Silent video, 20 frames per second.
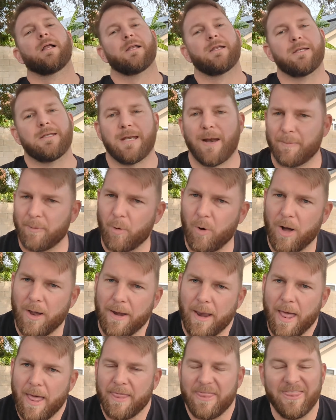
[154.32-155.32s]
Number
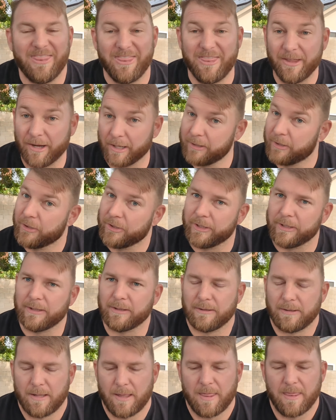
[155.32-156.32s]
one, the good.
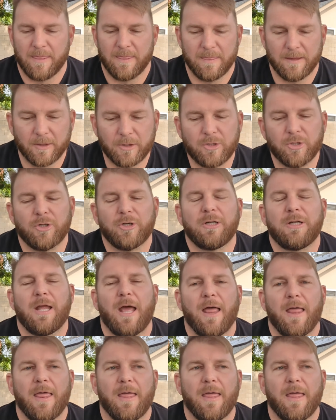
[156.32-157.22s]
The good